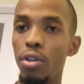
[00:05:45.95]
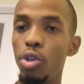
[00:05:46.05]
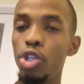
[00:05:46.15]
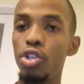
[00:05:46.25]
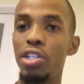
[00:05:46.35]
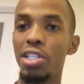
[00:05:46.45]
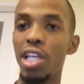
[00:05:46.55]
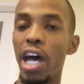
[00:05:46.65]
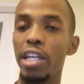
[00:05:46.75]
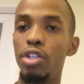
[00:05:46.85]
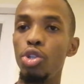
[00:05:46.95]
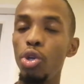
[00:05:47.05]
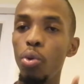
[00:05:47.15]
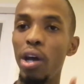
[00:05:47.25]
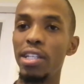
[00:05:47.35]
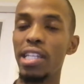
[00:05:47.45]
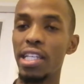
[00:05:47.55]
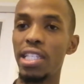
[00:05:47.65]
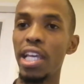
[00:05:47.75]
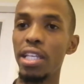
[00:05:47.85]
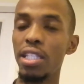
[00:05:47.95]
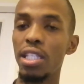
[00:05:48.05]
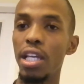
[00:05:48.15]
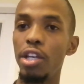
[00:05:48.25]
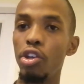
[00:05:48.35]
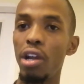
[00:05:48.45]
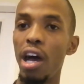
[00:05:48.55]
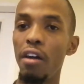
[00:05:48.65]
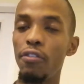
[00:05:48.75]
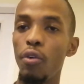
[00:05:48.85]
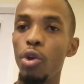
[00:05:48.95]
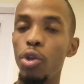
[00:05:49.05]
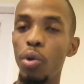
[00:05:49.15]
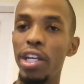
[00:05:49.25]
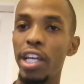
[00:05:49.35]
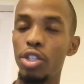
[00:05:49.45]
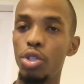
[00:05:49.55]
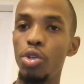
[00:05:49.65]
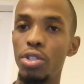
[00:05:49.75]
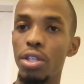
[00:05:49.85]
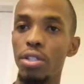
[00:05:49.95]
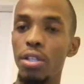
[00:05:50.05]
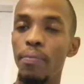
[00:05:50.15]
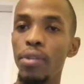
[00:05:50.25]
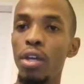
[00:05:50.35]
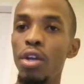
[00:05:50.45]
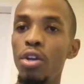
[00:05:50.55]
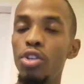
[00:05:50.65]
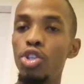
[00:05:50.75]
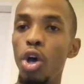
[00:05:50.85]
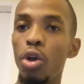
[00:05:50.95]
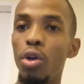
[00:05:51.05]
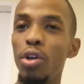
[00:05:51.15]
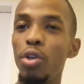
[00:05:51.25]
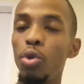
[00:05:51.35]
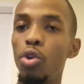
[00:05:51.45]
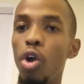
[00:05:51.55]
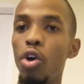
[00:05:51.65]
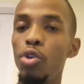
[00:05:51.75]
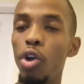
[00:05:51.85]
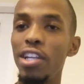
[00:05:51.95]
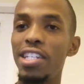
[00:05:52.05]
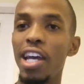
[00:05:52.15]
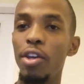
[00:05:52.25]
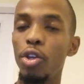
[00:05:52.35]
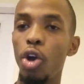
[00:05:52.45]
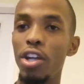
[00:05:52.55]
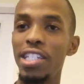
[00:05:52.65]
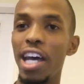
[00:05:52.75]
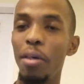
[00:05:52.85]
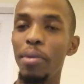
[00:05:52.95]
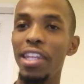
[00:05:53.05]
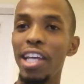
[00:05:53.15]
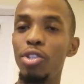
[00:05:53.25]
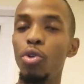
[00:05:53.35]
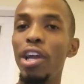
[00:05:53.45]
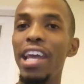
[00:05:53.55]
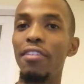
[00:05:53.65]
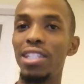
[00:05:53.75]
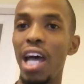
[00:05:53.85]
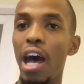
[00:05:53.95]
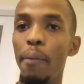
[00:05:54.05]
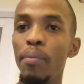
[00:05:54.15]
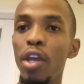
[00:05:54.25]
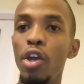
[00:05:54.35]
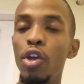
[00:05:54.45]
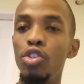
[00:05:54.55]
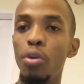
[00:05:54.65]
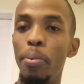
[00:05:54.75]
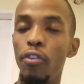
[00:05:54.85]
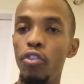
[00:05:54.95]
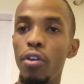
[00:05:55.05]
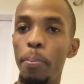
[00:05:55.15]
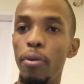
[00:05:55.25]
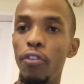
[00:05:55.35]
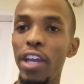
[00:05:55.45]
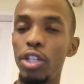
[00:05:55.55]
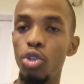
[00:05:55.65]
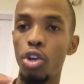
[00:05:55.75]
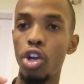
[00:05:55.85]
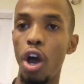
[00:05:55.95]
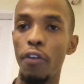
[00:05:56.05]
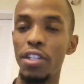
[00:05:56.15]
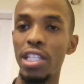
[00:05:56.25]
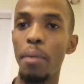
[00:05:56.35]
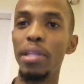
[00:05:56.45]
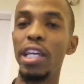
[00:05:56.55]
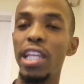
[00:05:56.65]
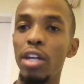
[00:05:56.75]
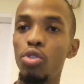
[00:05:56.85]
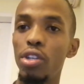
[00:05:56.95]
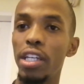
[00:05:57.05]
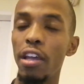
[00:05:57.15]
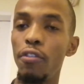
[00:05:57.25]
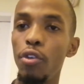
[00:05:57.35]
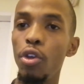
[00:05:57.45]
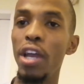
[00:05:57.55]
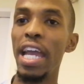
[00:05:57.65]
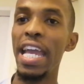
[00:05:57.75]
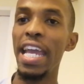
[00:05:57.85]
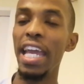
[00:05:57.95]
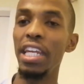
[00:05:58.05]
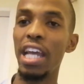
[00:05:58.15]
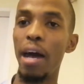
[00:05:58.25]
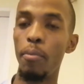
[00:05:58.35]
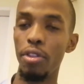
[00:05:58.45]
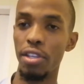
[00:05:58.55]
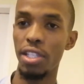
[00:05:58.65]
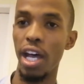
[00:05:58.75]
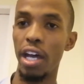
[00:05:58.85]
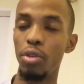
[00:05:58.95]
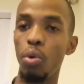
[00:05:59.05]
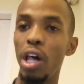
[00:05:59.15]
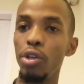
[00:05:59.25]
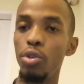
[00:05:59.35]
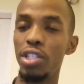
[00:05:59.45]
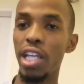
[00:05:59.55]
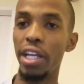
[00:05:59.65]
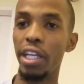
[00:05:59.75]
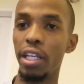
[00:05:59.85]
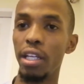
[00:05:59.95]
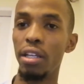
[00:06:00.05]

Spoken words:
You should decide, do you want success in your life or you want excuses? So you can't tell me that you won't have time to perfect your craft, something that could give you income on the side while you're studying.